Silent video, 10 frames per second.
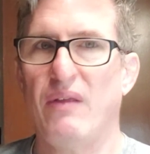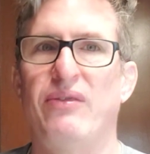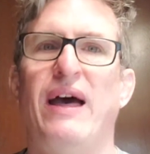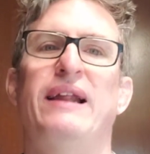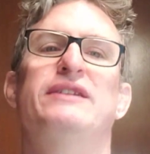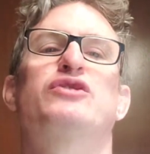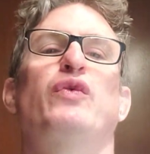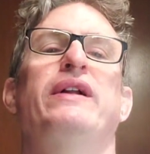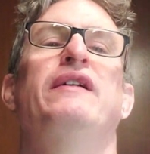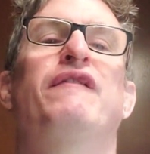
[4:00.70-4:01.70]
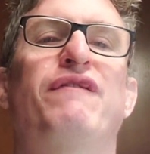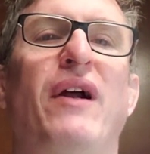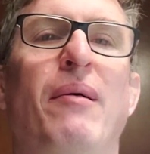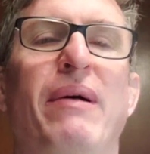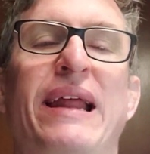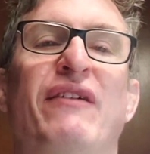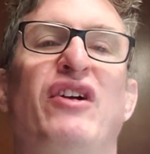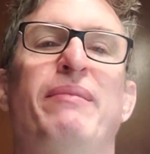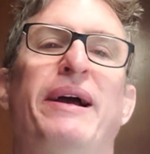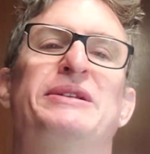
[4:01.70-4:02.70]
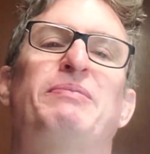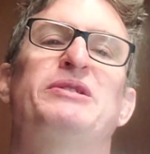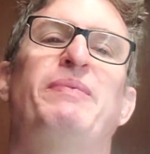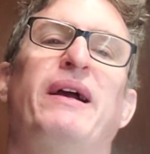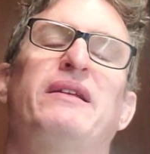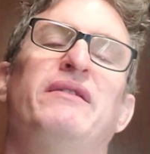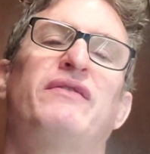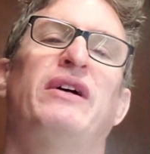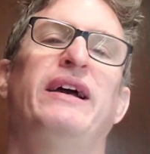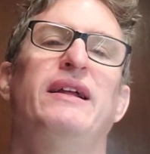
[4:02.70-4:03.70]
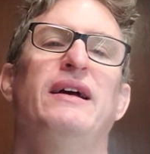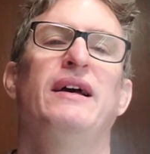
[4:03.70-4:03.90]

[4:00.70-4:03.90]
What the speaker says: that it's written from an everyman's perspective, right?